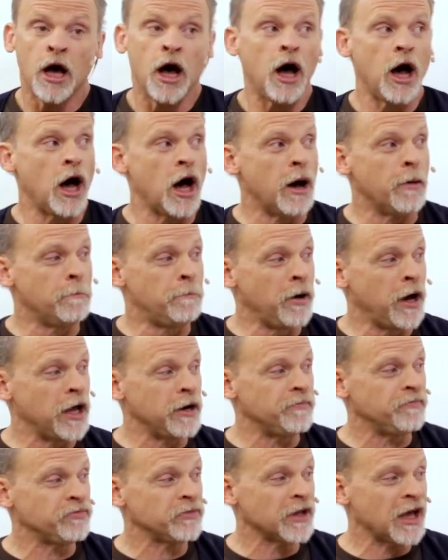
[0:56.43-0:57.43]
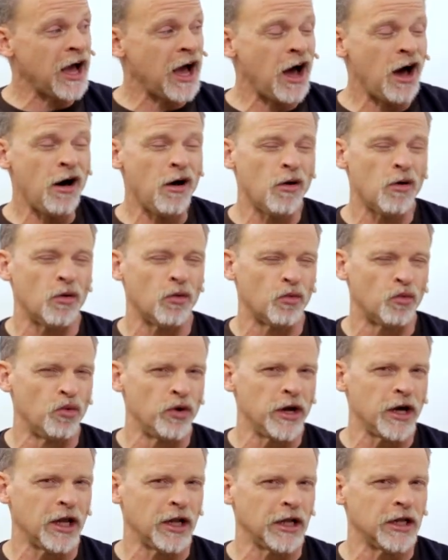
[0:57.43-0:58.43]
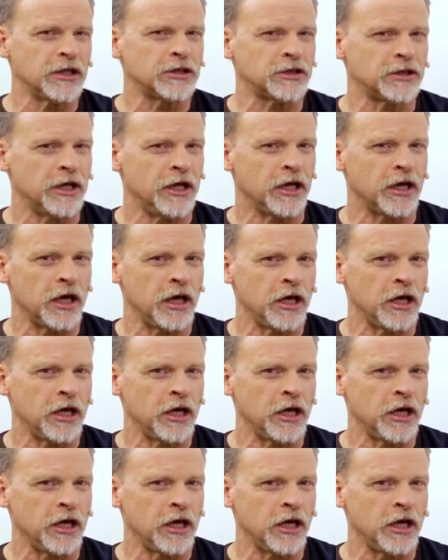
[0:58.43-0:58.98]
But how realistic